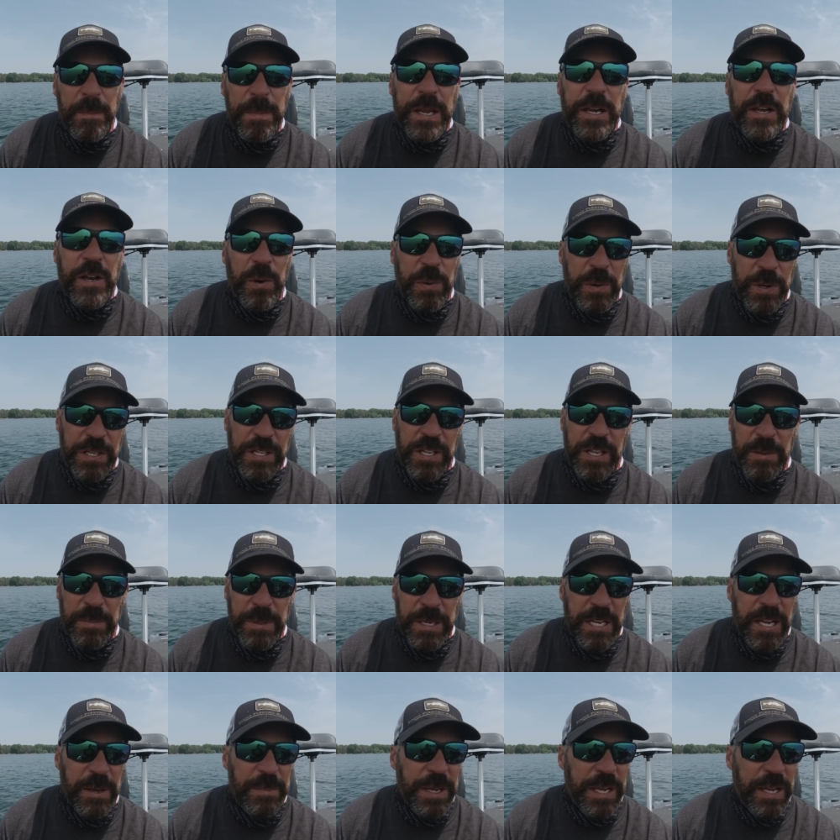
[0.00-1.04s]
Minn Kota is going to
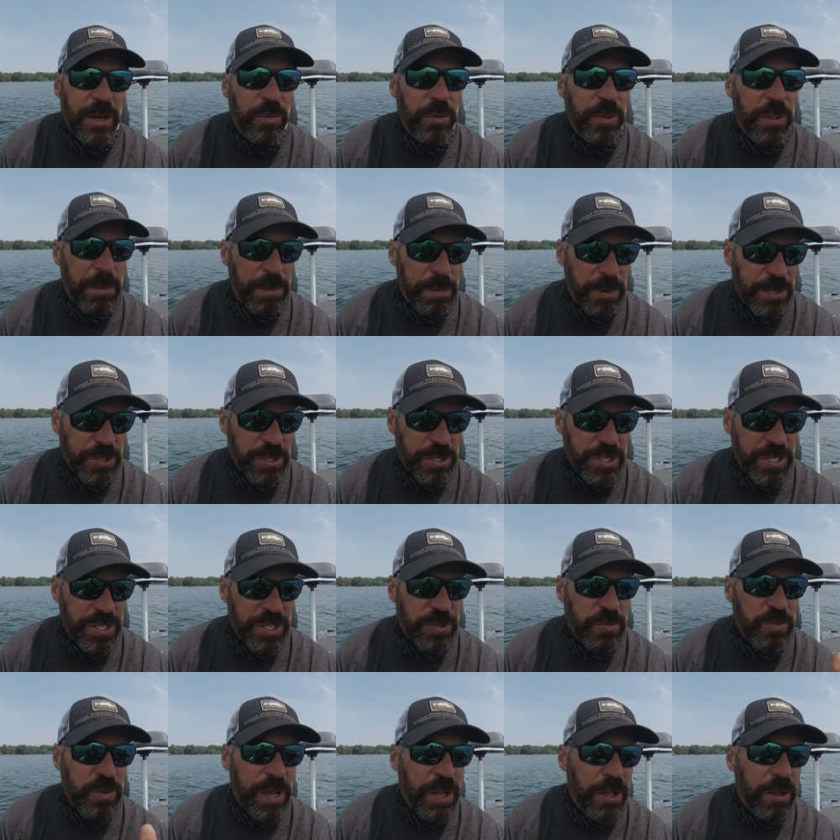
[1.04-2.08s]
be coming out with a brushless
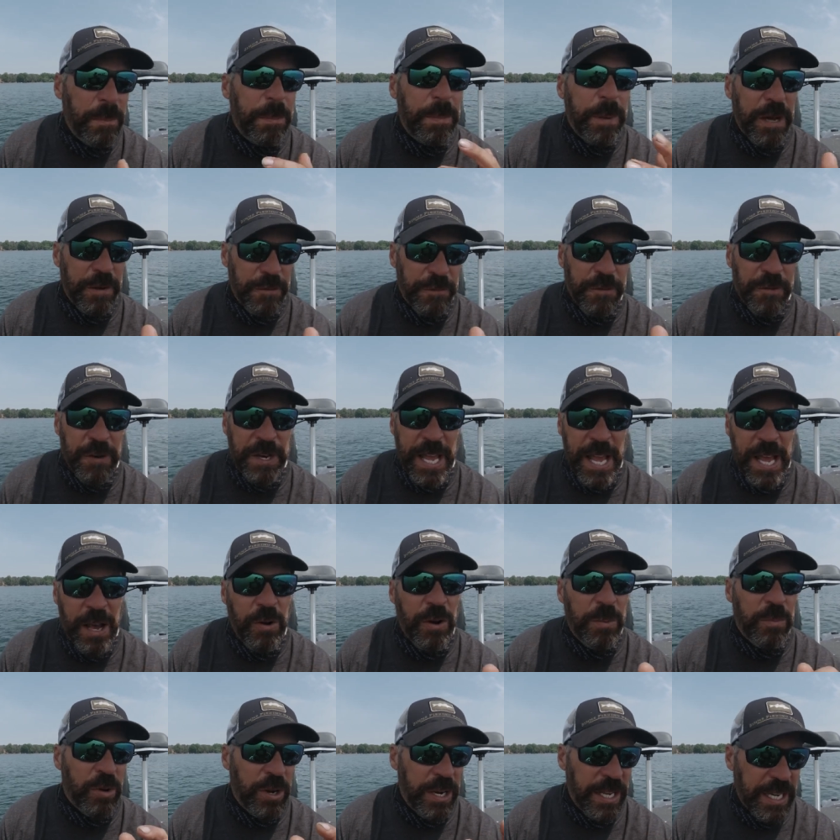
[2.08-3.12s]
as well, but for
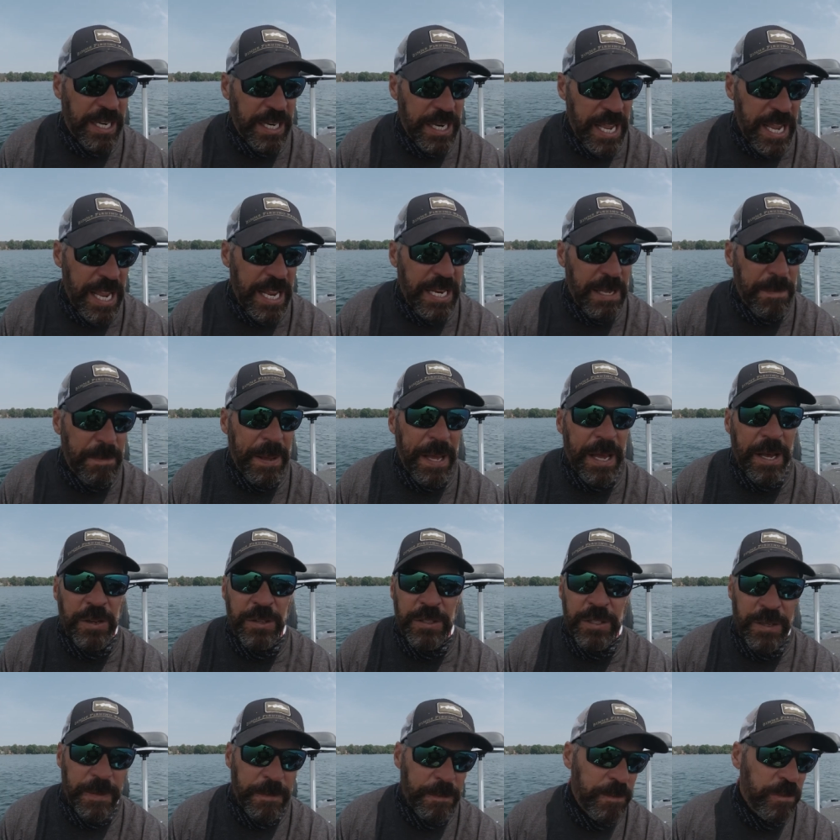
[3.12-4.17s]
now, I'm running an 80
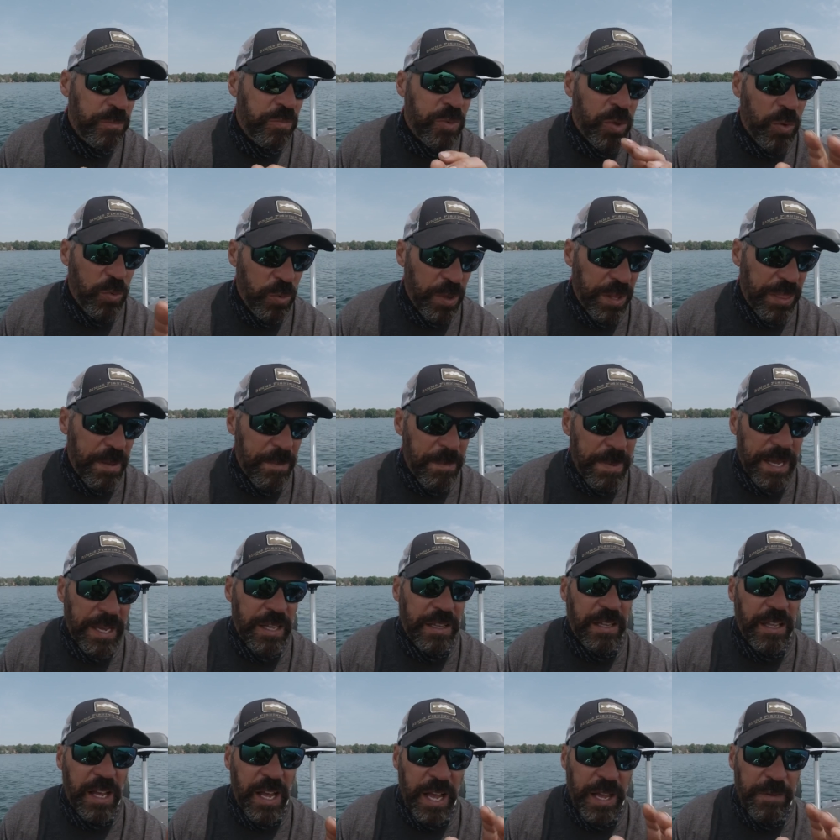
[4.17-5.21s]
pound with a
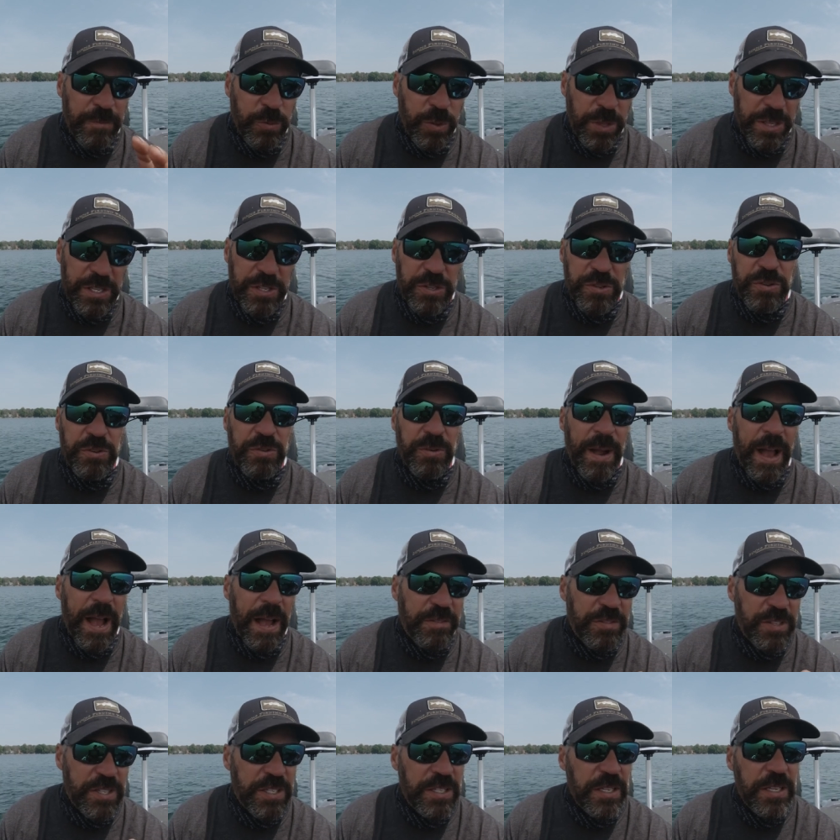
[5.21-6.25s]
Mega Live with two
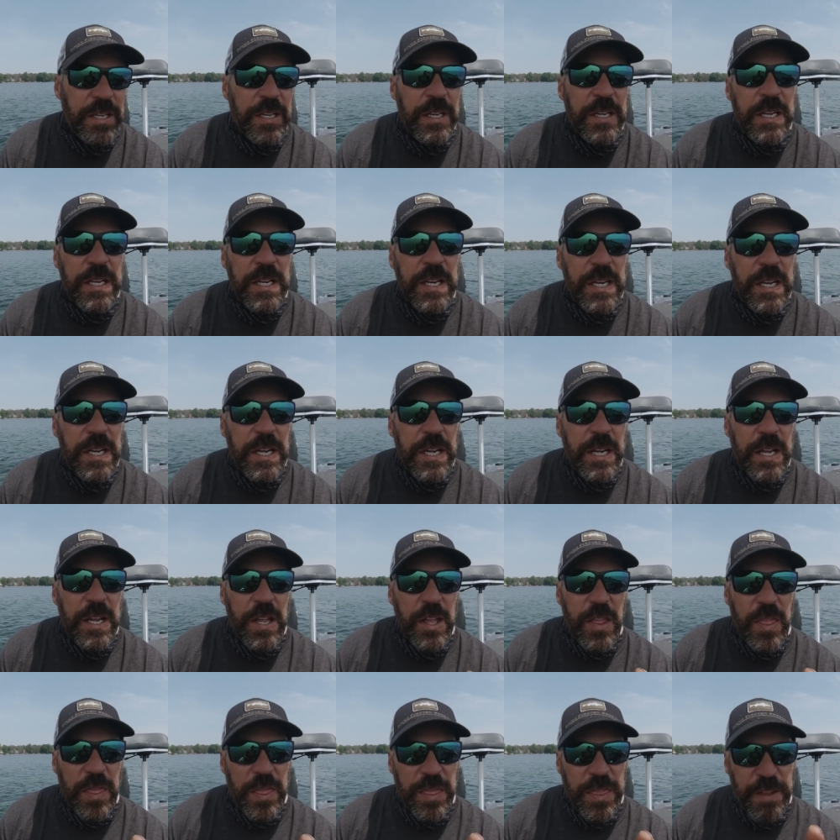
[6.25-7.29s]
graphs.
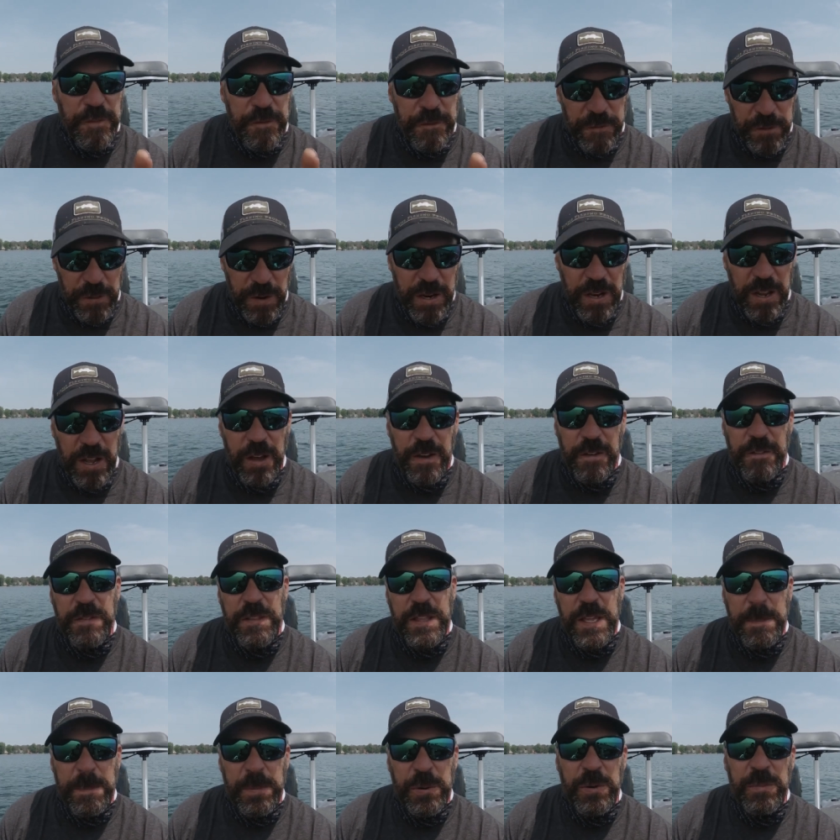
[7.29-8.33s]
The front of
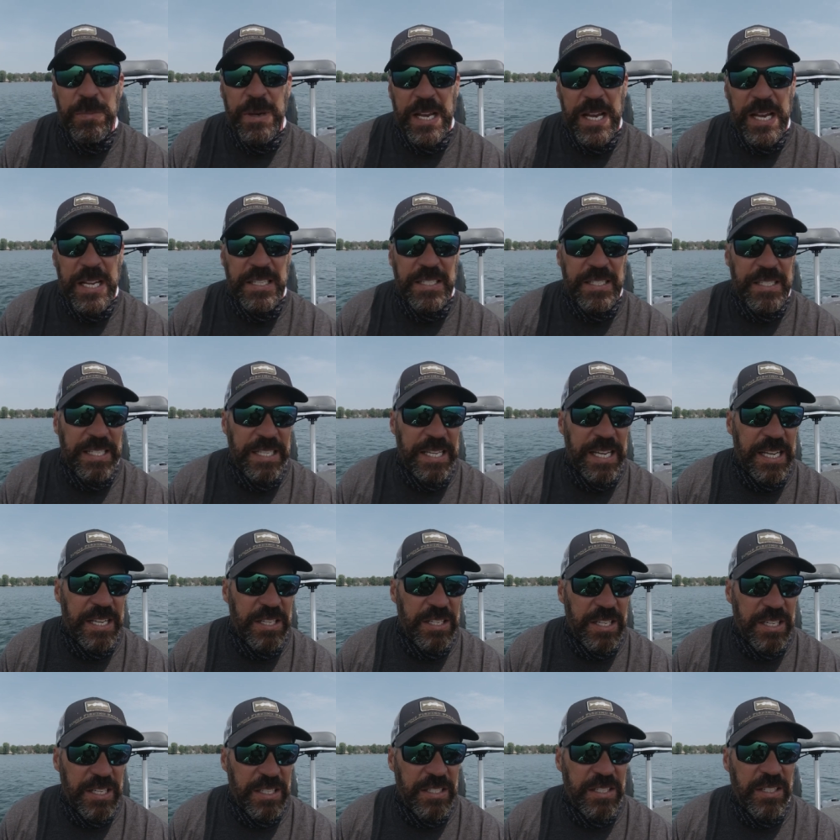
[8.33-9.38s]
the Puma
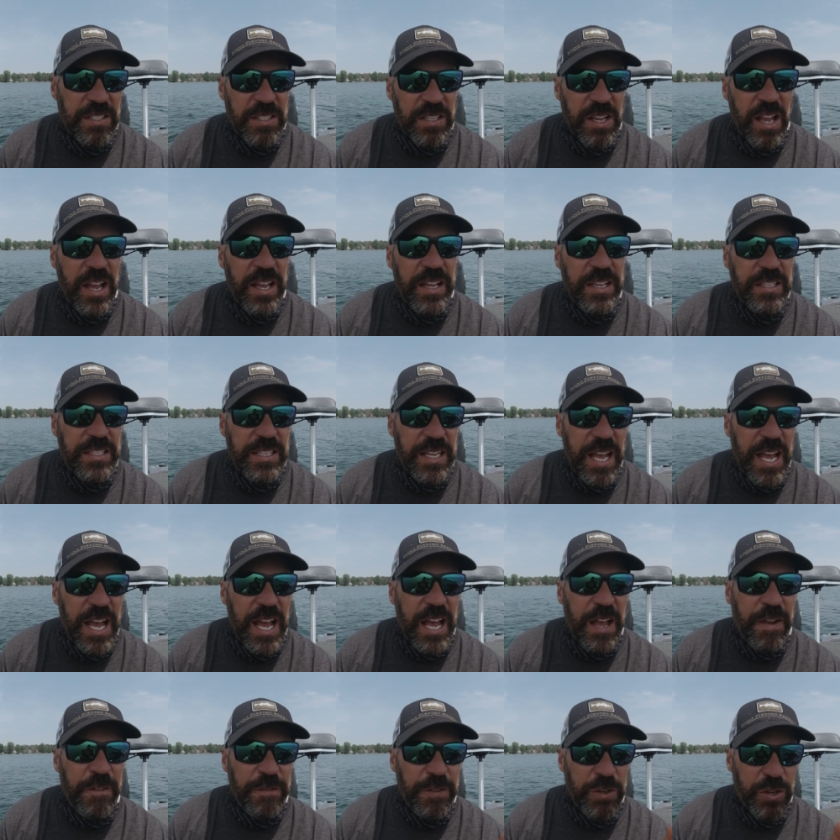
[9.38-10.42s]
STS is designed to
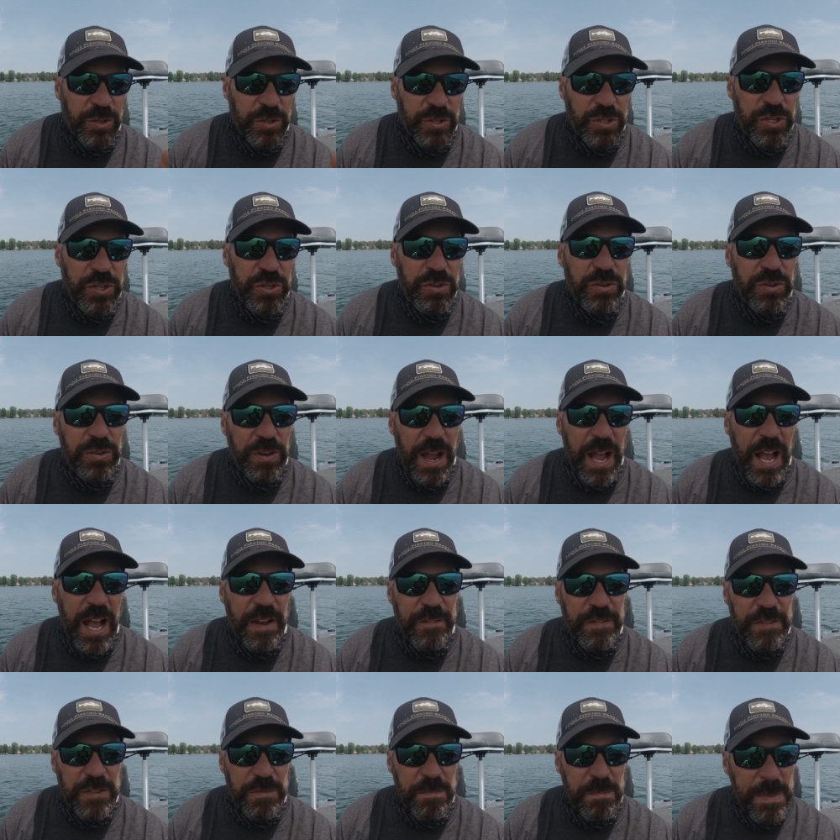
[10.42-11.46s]
have your two
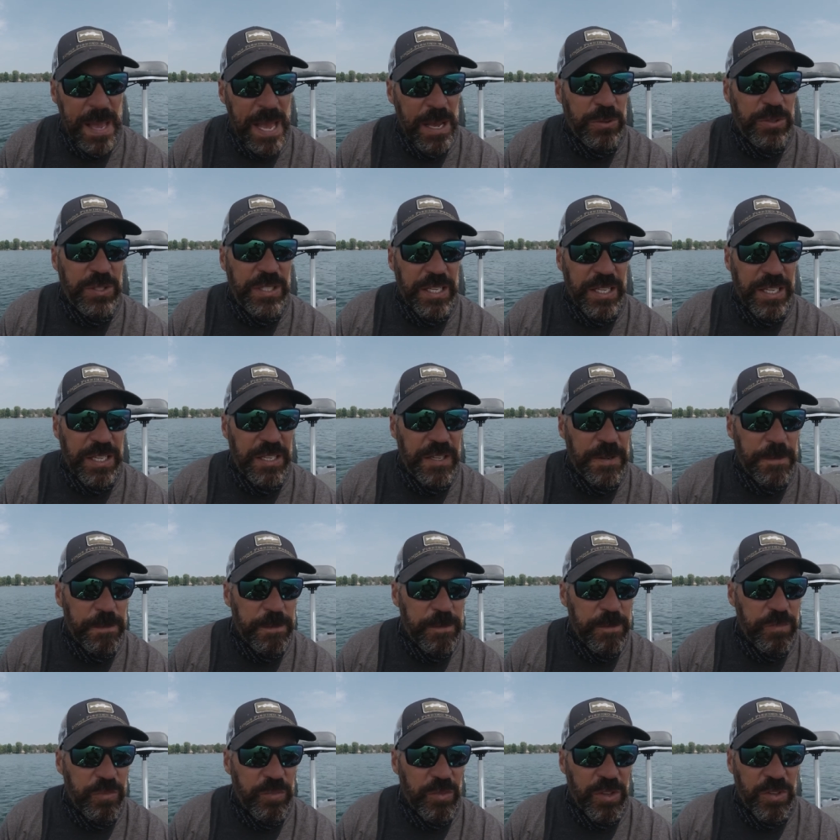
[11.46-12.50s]
graphs mounted
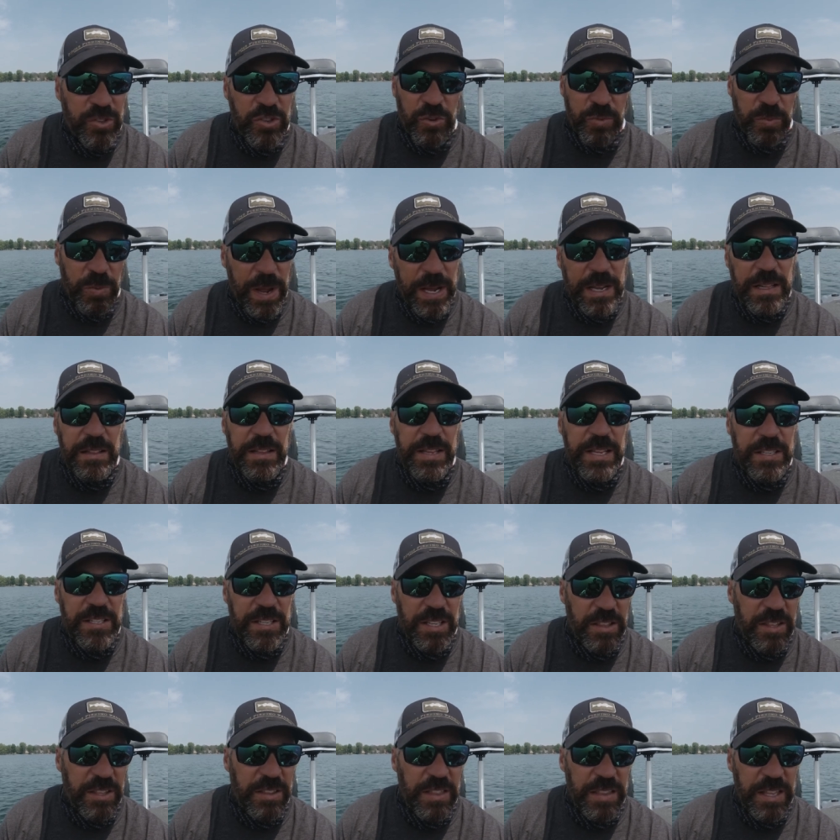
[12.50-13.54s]
directly
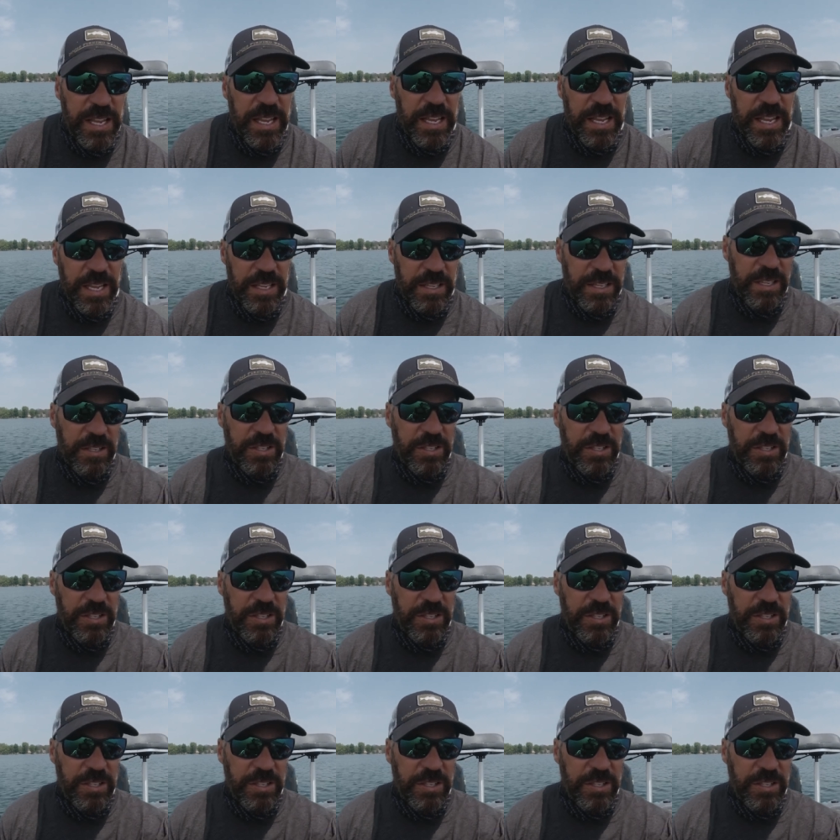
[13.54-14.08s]
to the thing, eh,